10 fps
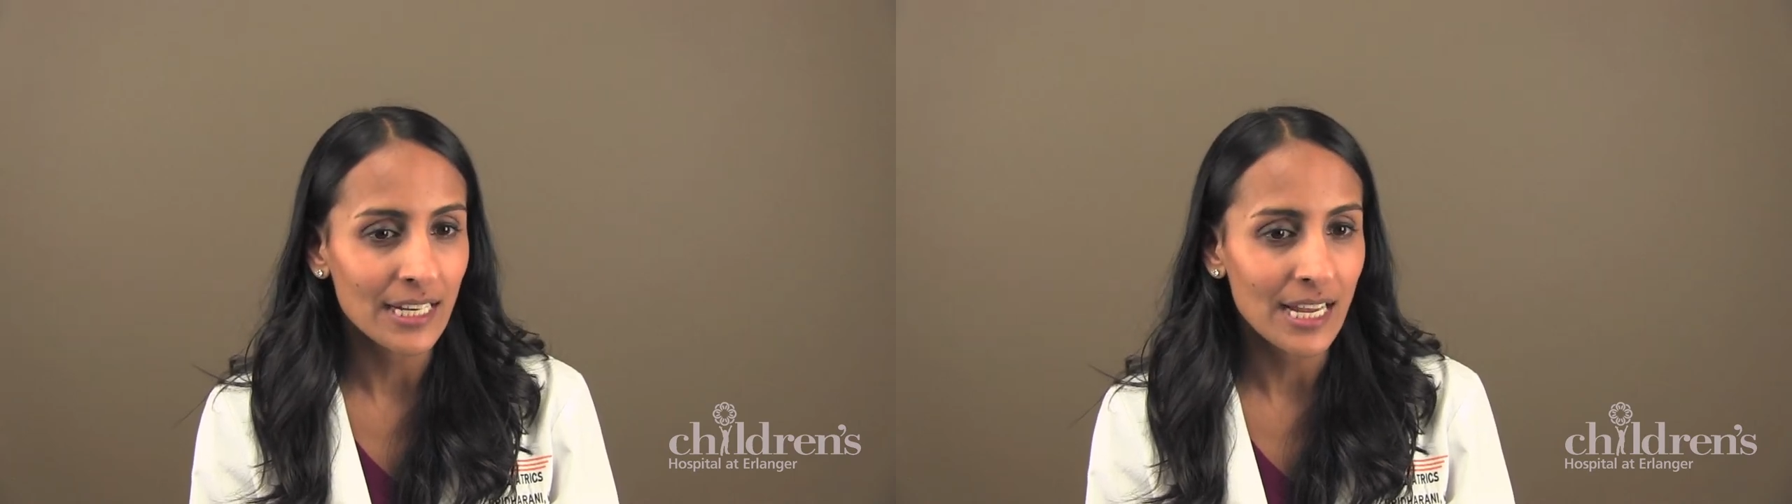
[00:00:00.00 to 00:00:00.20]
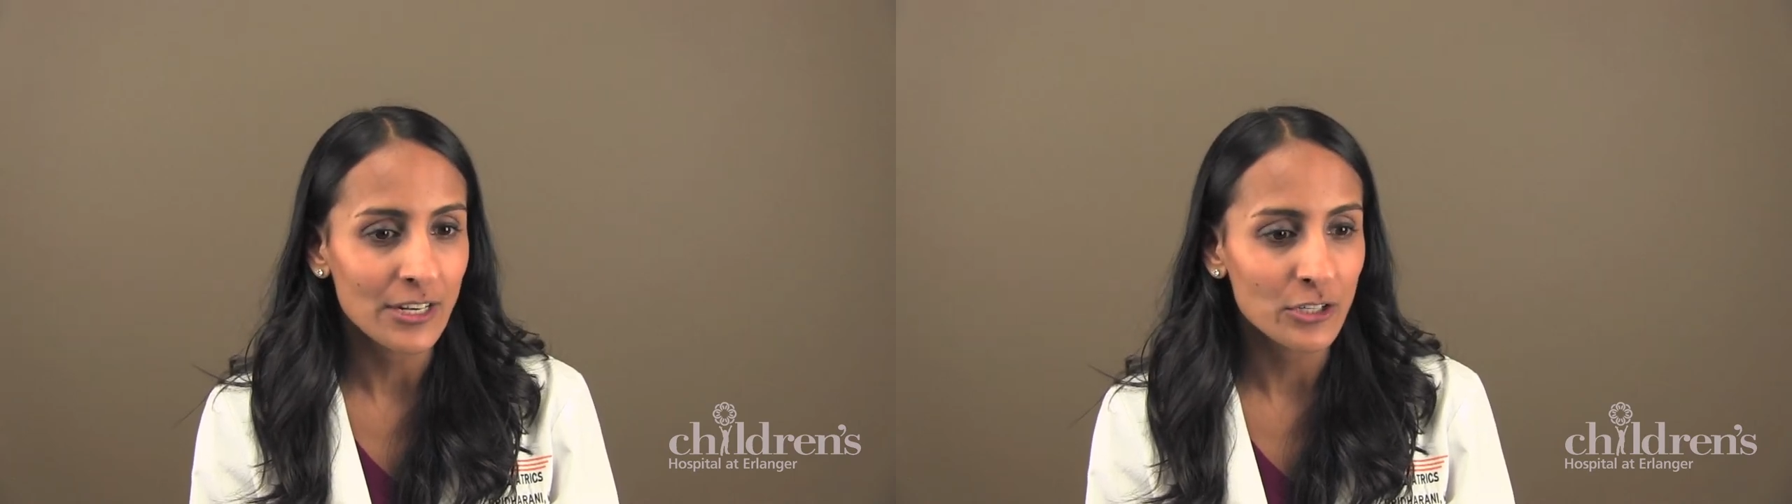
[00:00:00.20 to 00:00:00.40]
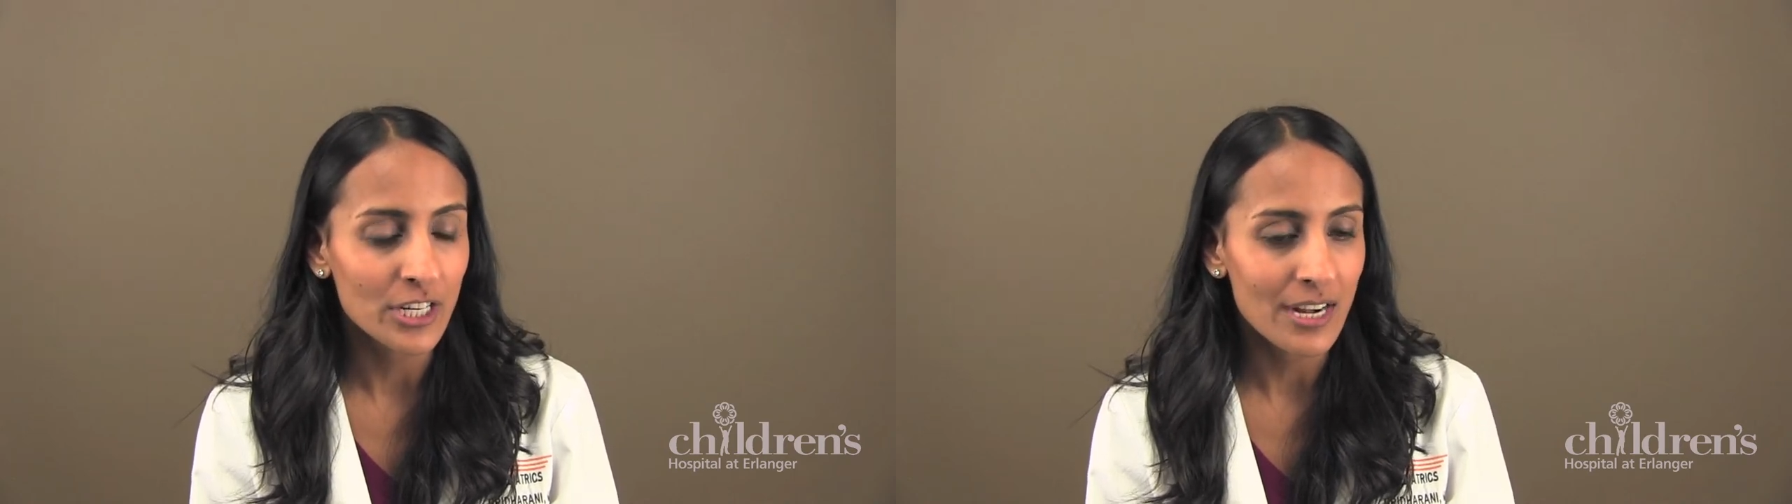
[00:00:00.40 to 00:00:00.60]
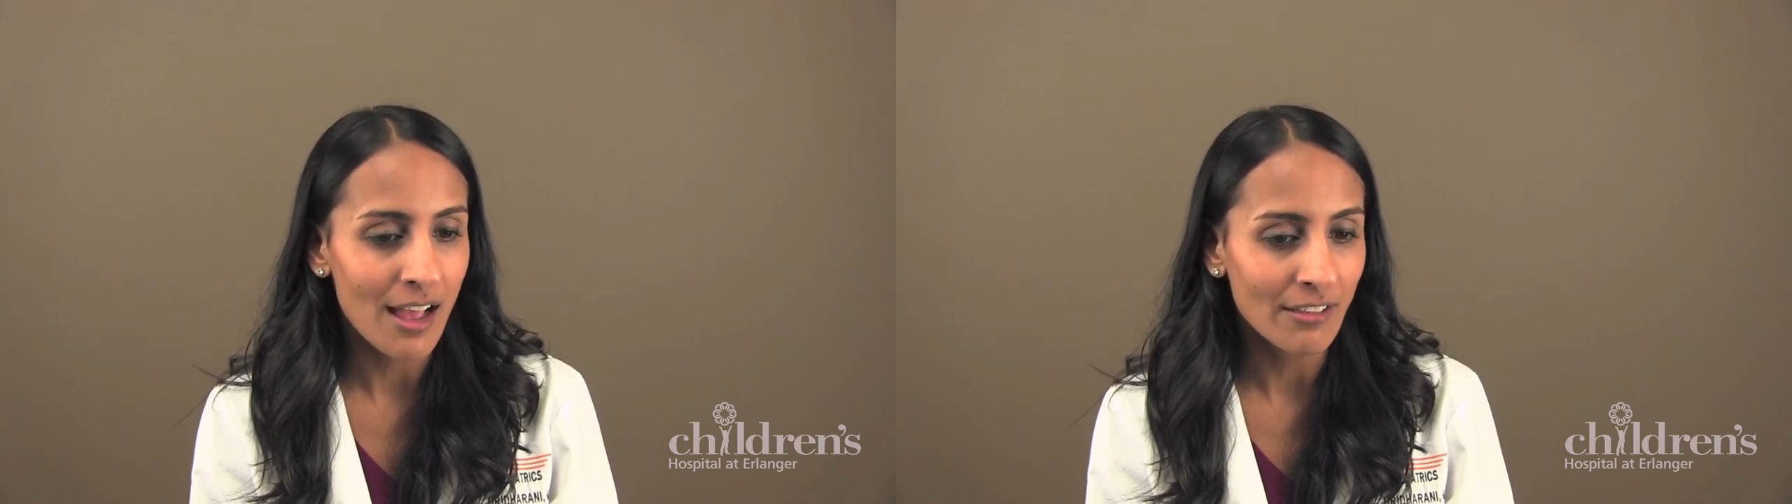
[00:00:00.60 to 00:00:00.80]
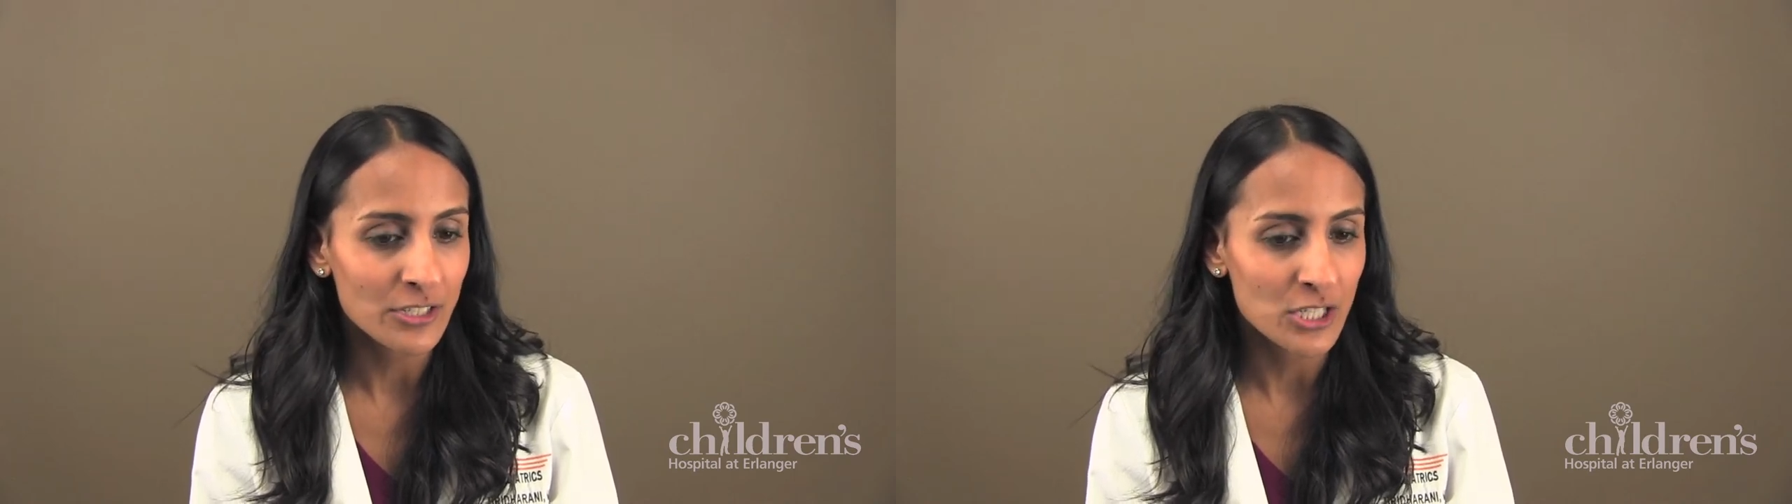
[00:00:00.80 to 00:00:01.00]

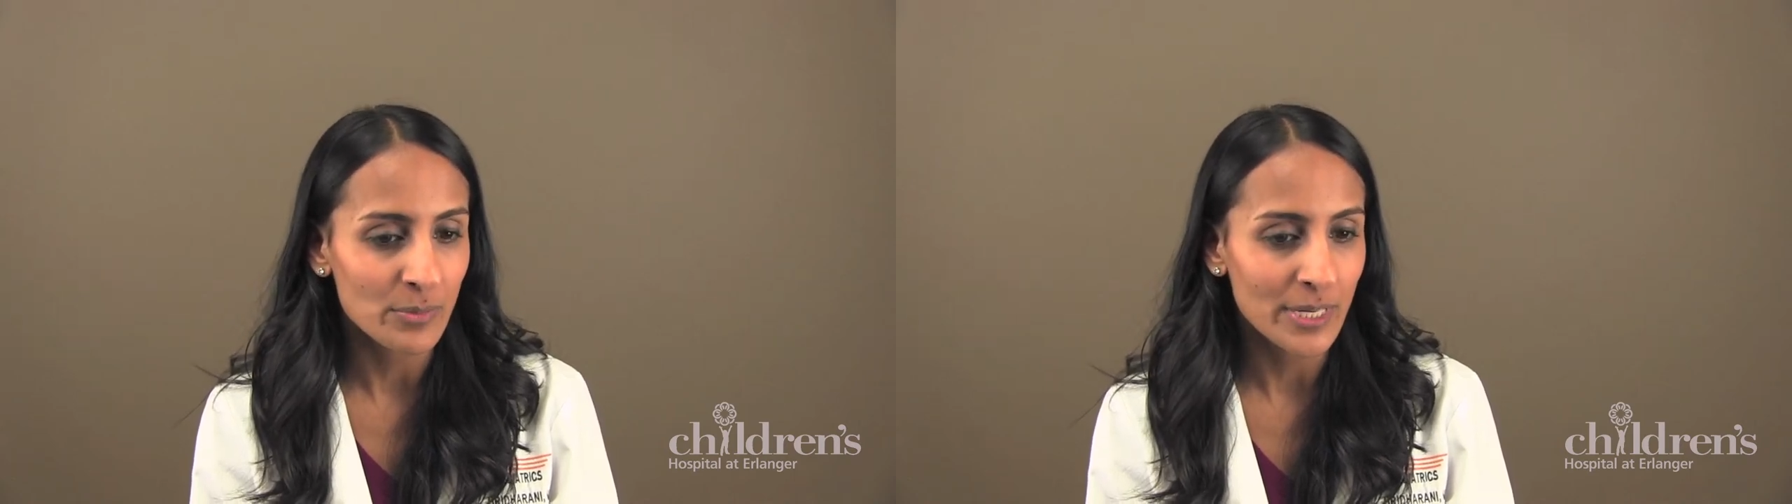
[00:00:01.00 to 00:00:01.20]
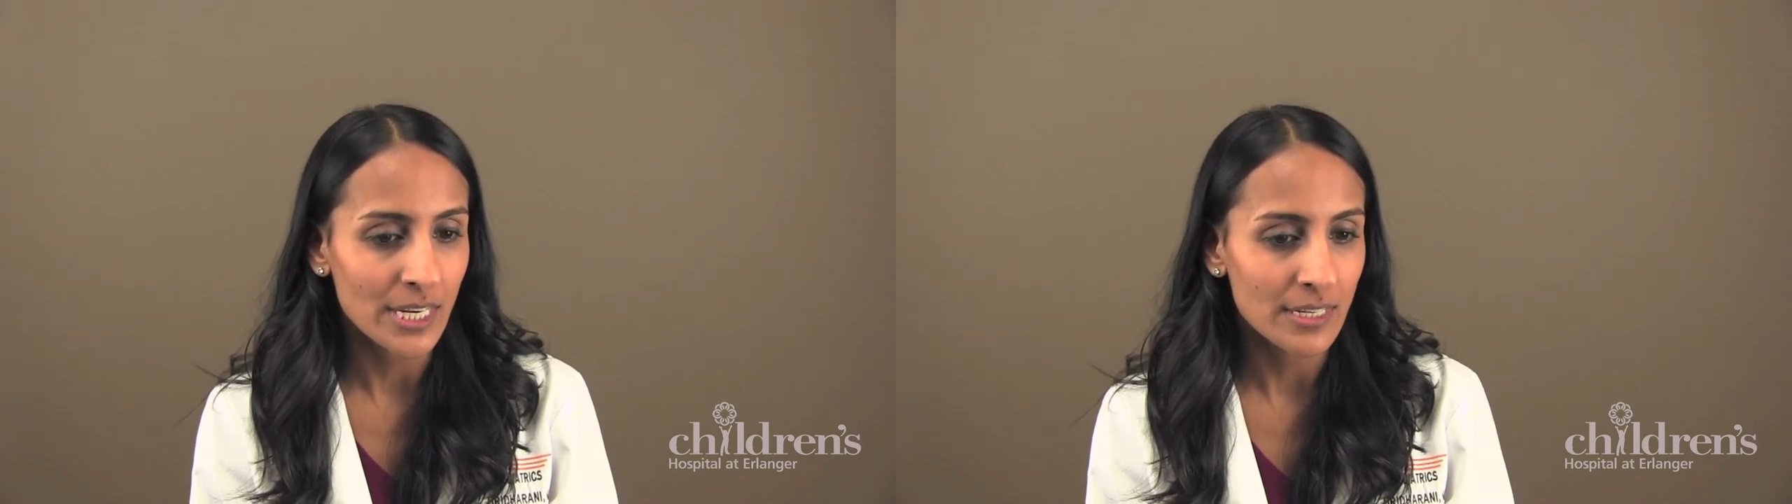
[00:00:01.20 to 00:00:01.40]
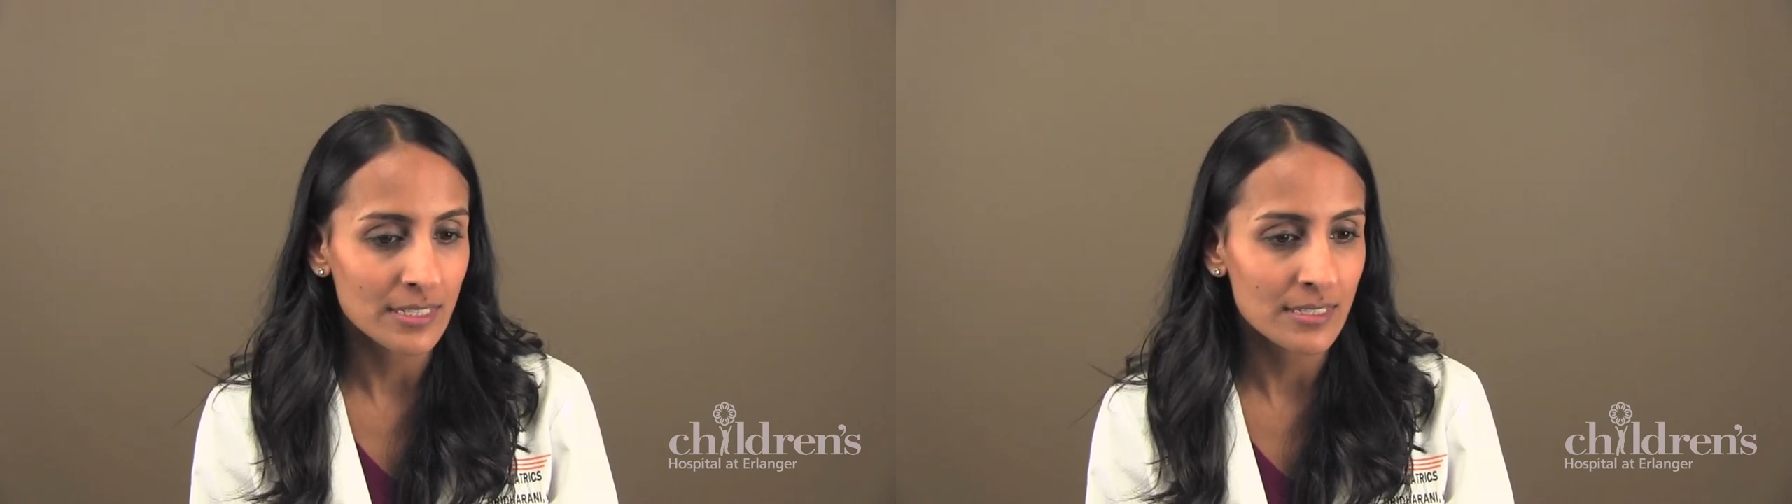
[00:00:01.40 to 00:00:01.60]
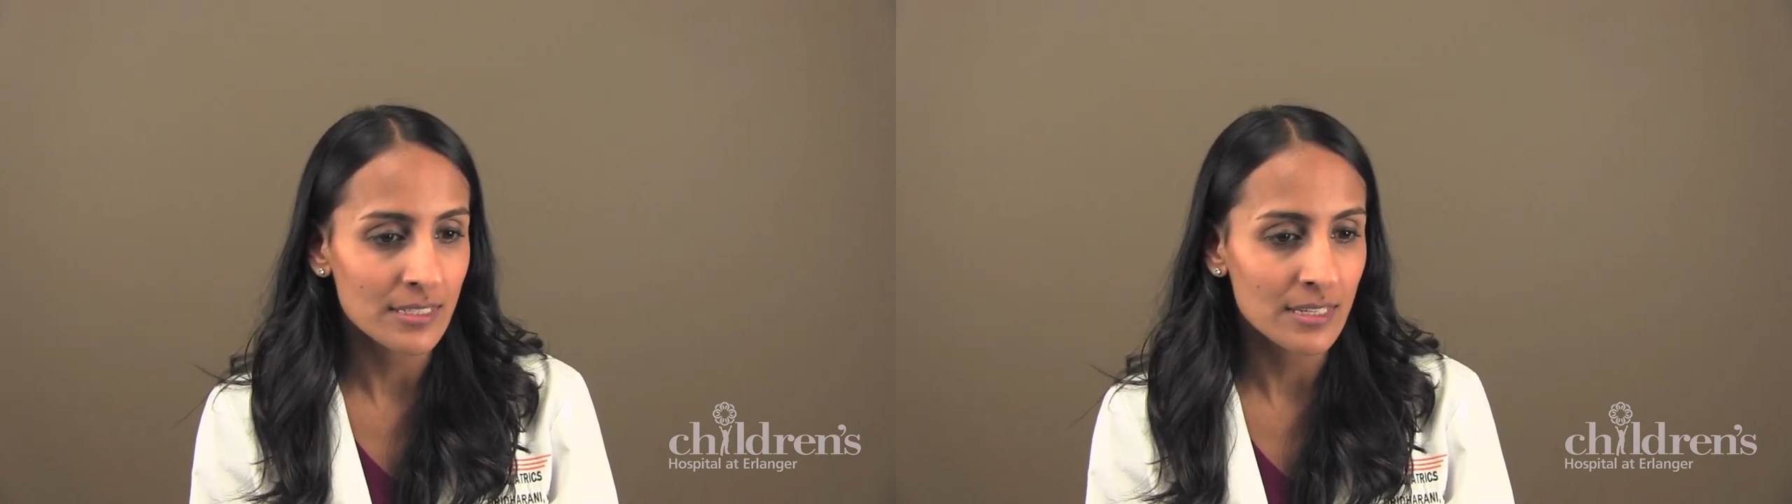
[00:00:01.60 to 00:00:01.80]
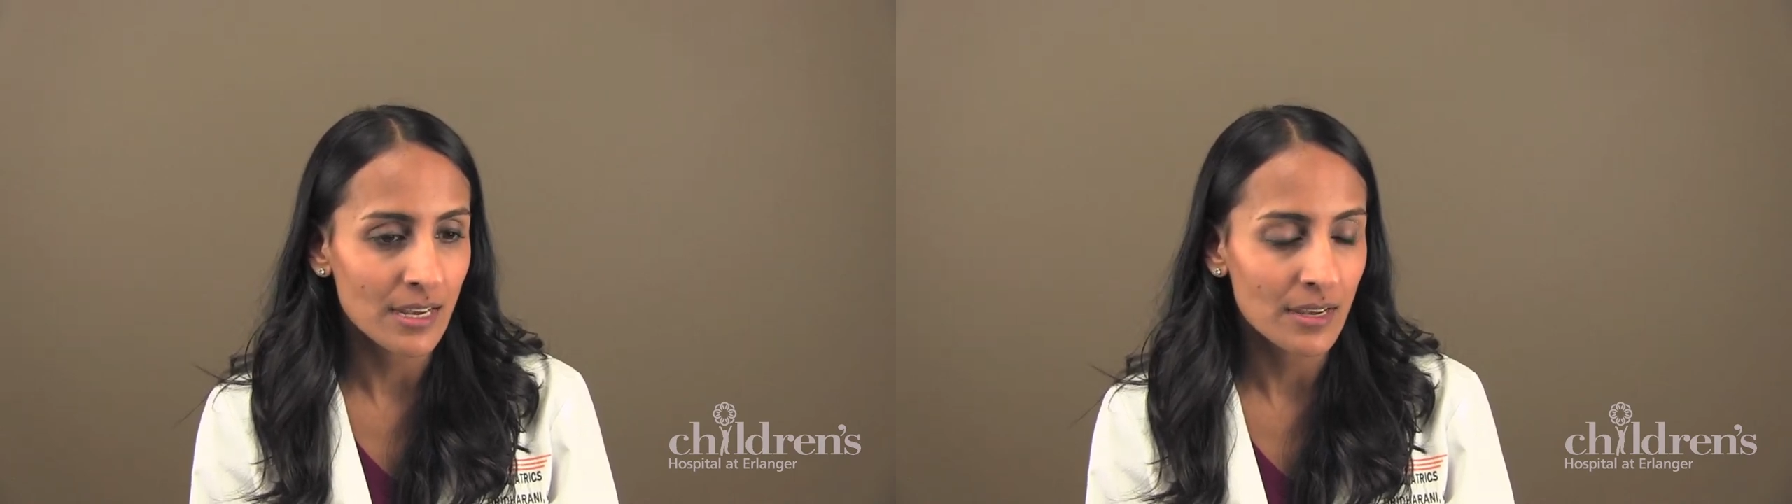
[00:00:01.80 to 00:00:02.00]
endocrinology
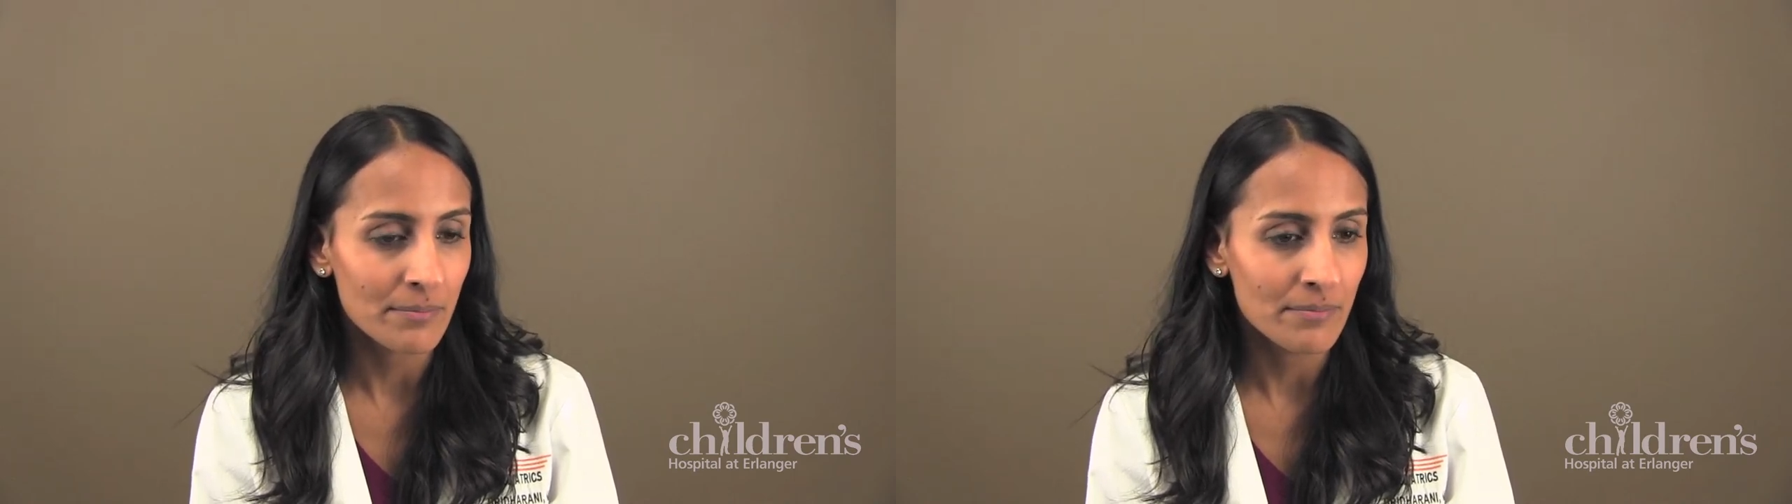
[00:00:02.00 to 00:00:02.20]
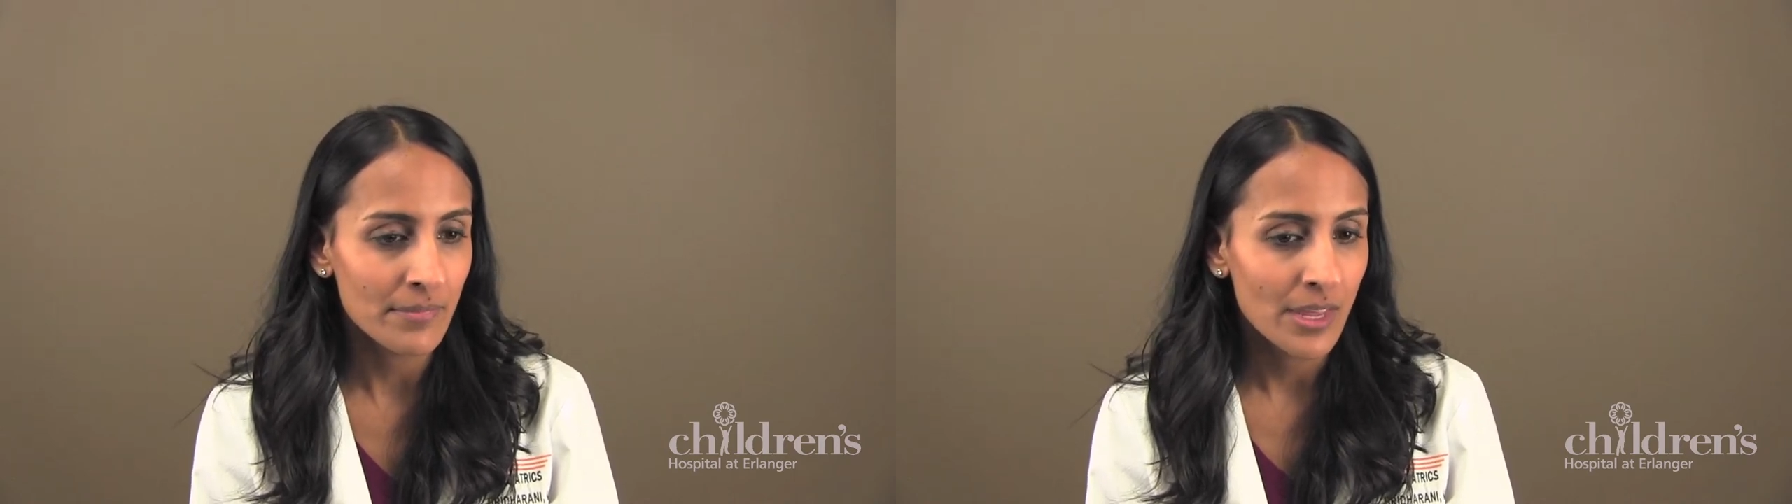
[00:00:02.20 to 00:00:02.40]
because um,